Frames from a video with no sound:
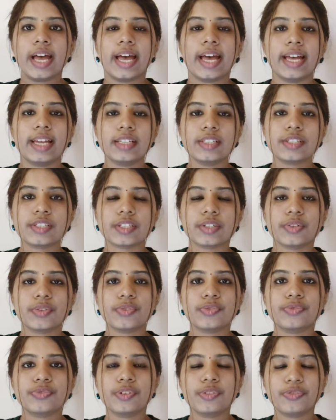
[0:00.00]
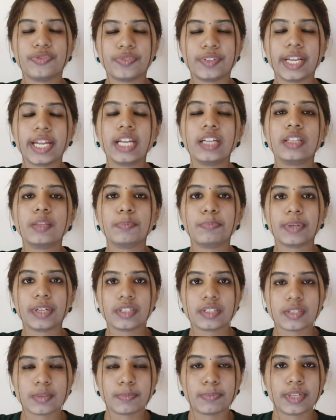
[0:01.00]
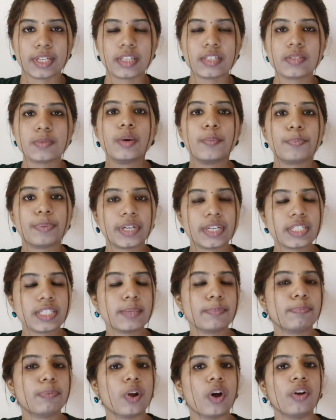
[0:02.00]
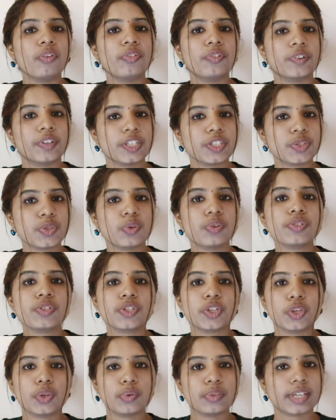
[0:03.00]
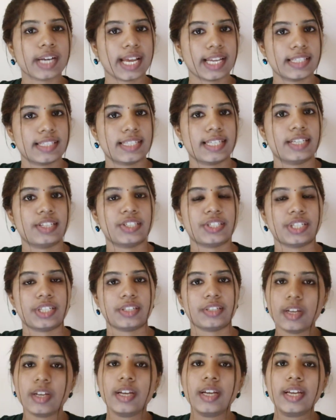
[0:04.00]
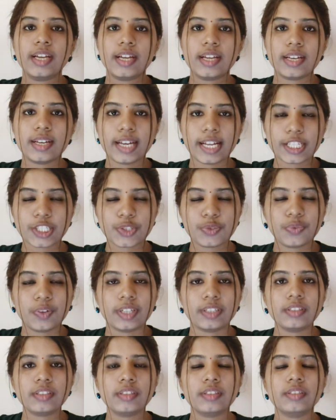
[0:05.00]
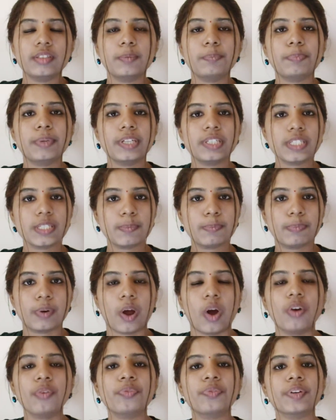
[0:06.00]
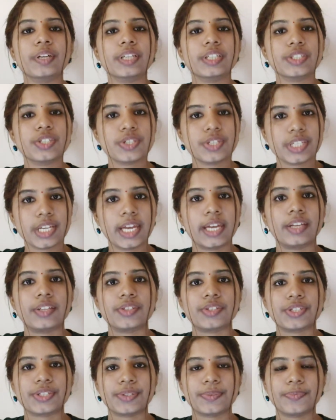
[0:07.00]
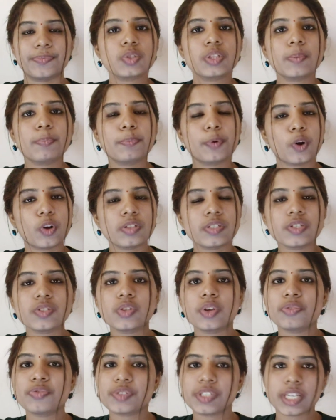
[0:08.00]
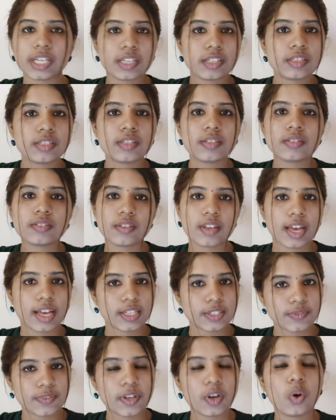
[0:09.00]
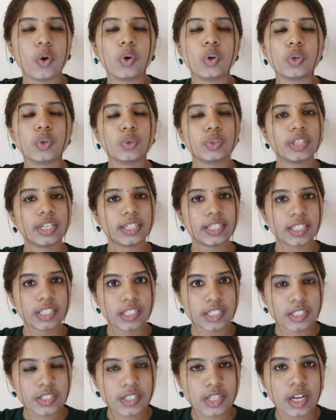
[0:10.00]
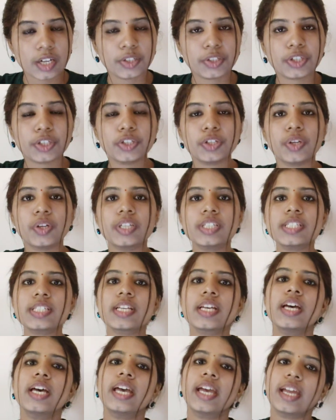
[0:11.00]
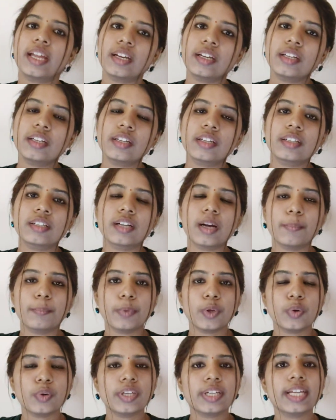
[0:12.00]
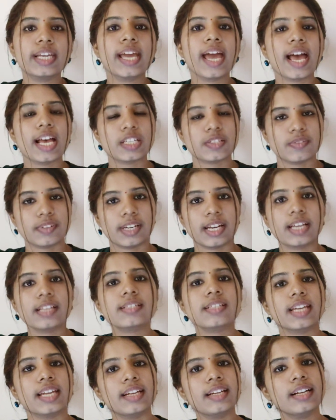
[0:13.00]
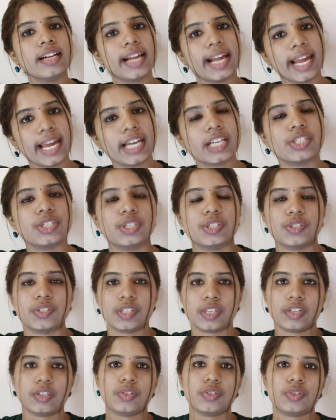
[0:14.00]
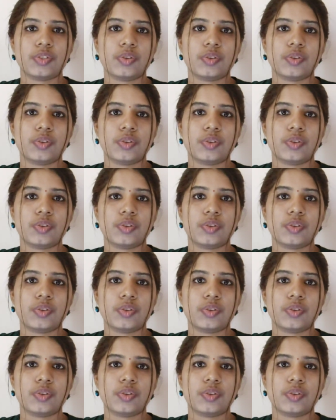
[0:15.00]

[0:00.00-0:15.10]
And 15th principle is principle of resource utilization. Next one, the principle of change. So the process of change is, as we all know, that it is continuous in community as well as in agency.